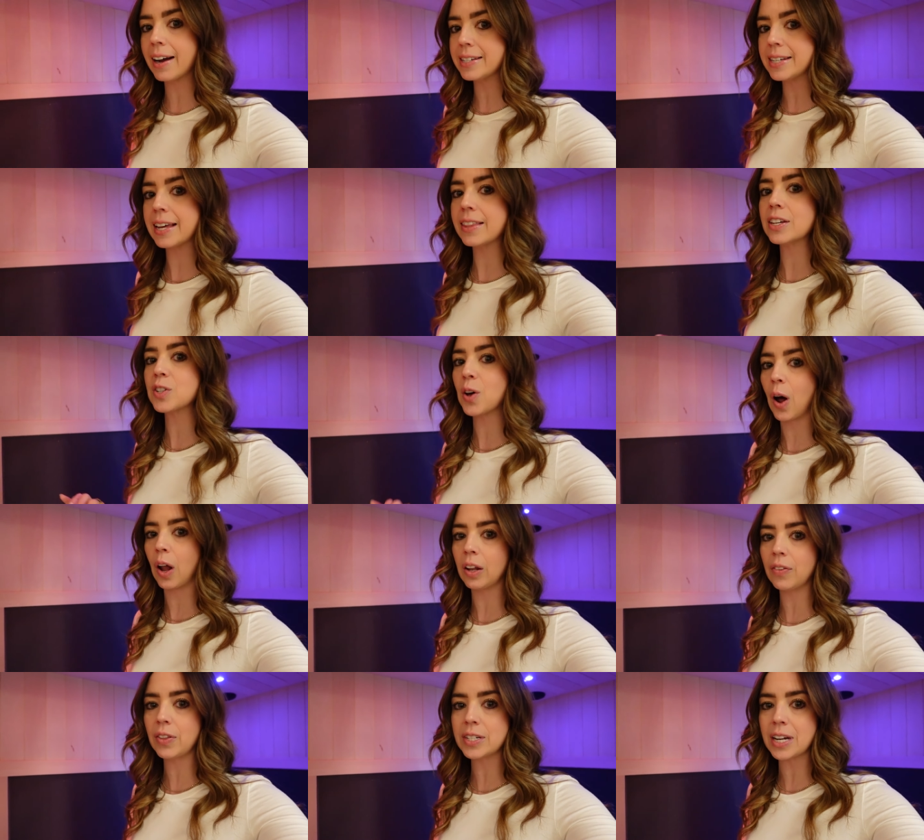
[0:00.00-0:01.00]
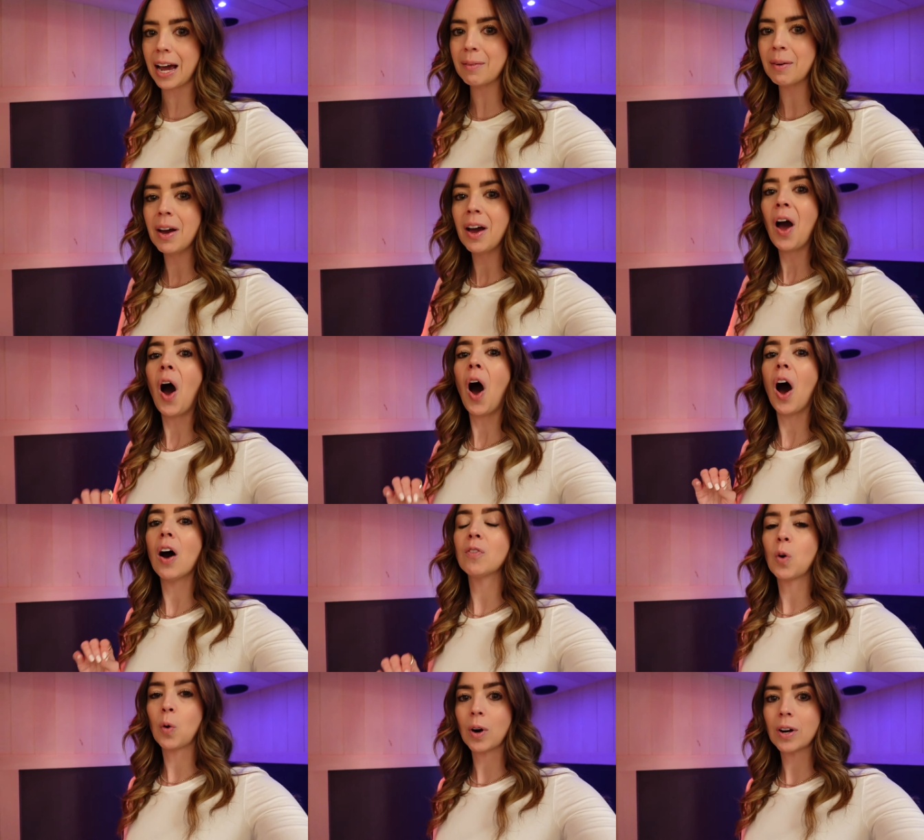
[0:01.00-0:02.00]
I say this all of the time,
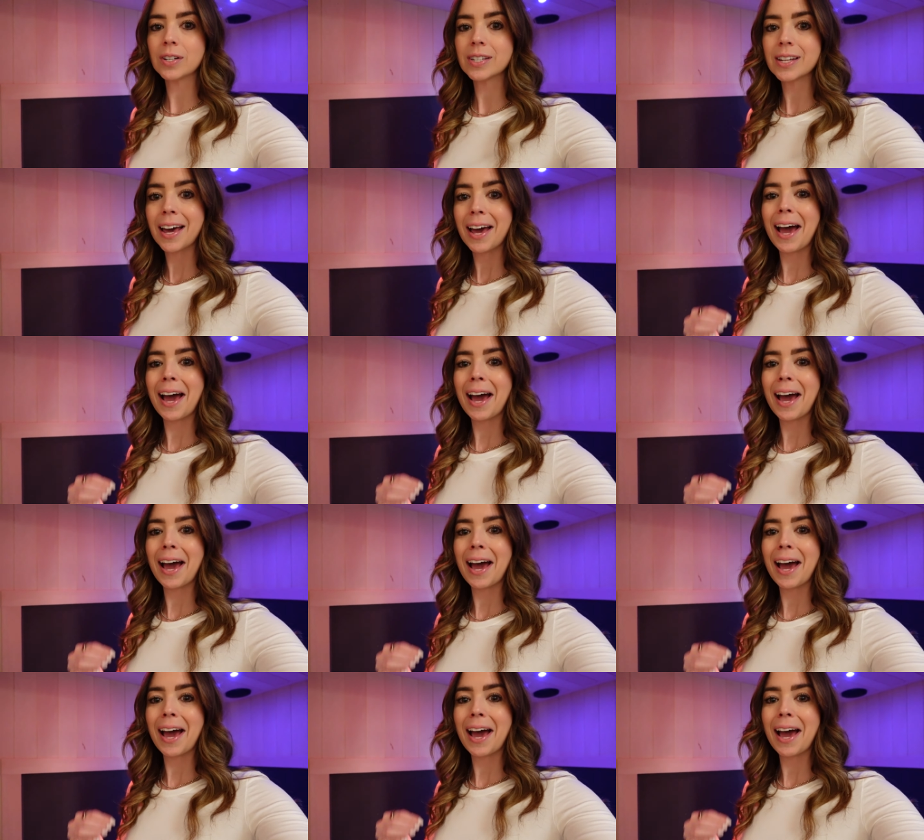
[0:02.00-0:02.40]
of course,